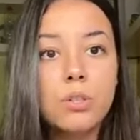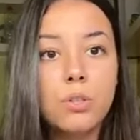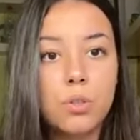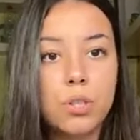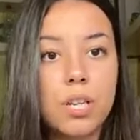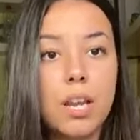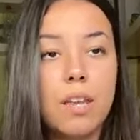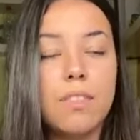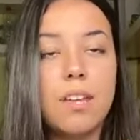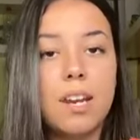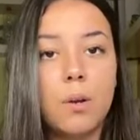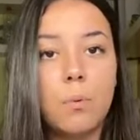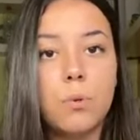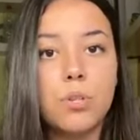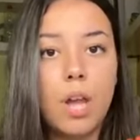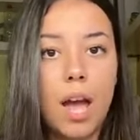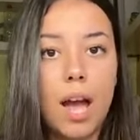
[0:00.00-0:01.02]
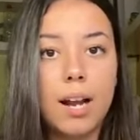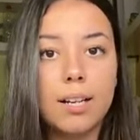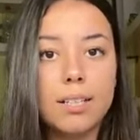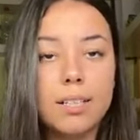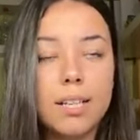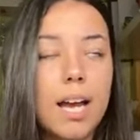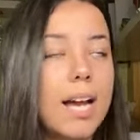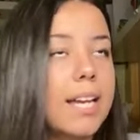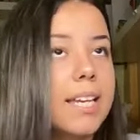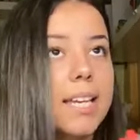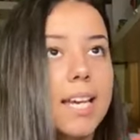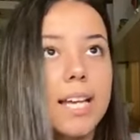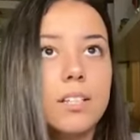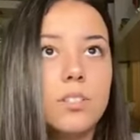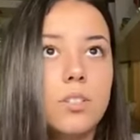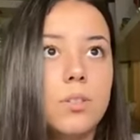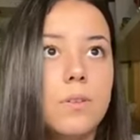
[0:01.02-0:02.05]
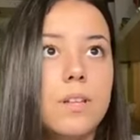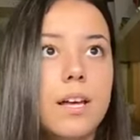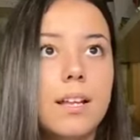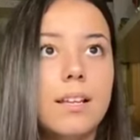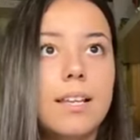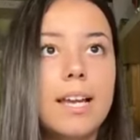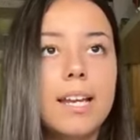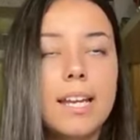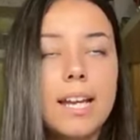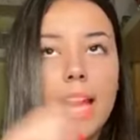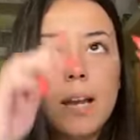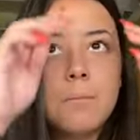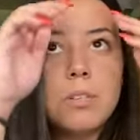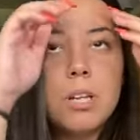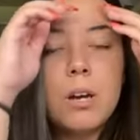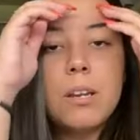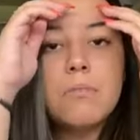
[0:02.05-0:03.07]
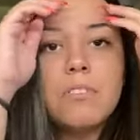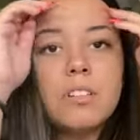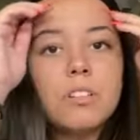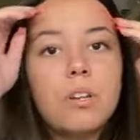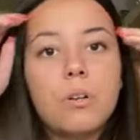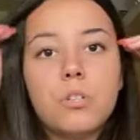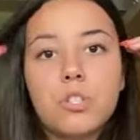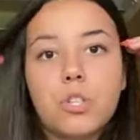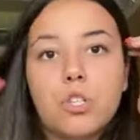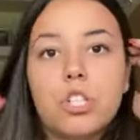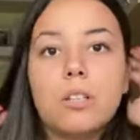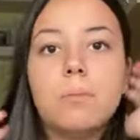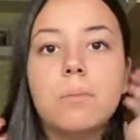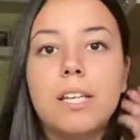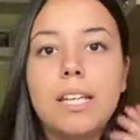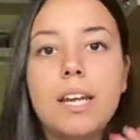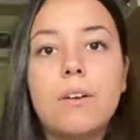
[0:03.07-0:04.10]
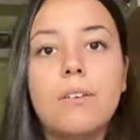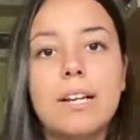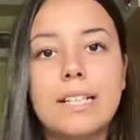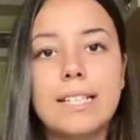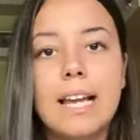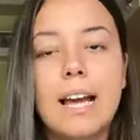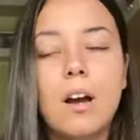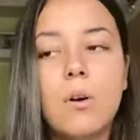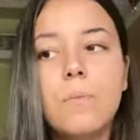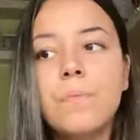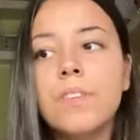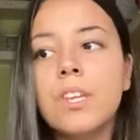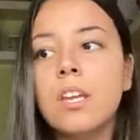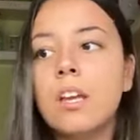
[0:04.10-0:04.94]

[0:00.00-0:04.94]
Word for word: to say that I was hacked. I can't do that. Like, I'm not even on social media right now.